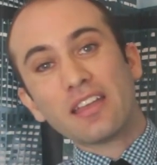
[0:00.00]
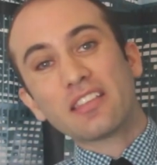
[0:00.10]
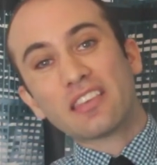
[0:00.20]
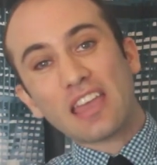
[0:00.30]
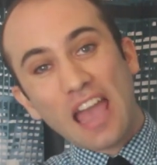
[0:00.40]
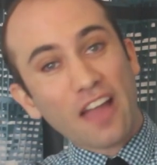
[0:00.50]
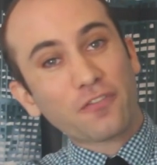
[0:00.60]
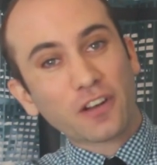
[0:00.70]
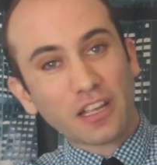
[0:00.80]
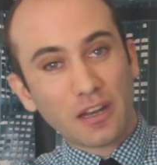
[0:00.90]
it's a
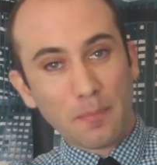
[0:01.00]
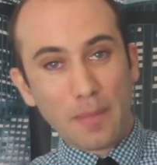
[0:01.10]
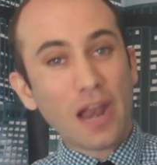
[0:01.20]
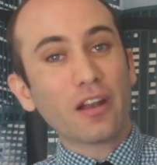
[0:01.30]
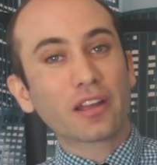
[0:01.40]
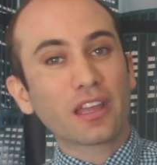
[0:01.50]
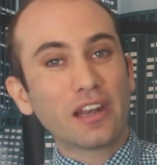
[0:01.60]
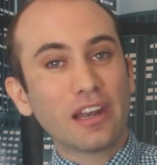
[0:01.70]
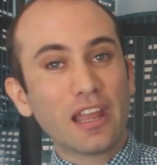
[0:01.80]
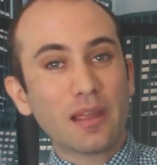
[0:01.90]
African
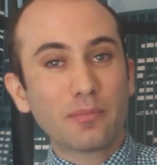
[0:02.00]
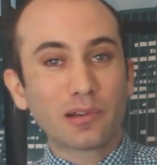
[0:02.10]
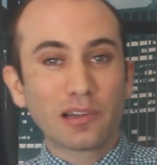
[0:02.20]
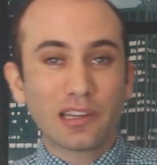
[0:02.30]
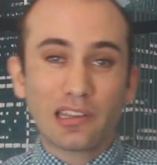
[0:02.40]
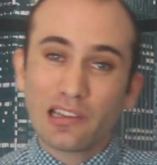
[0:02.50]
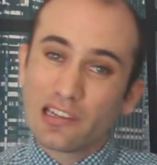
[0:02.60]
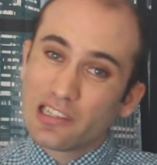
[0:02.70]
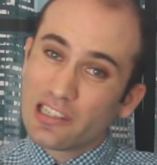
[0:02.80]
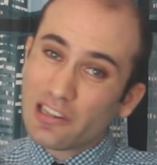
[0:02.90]
American neighborhood,
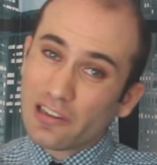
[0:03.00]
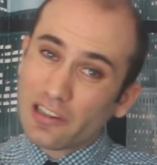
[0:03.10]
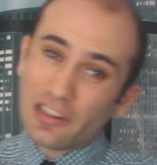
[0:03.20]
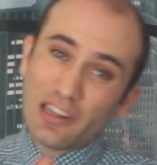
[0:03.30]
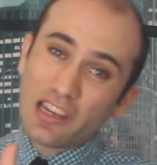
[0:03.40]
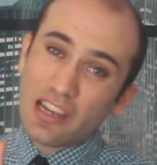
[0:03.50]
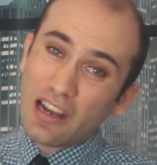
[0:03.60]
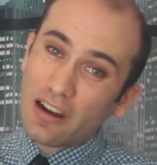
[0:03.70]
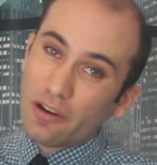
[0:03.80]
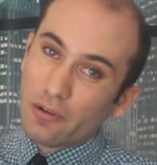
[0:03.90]
you're good to
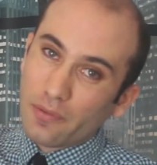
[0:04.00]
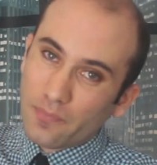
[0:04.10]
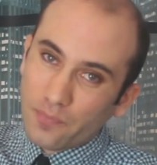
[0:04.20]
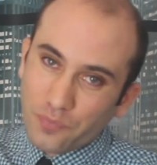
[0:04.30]
go.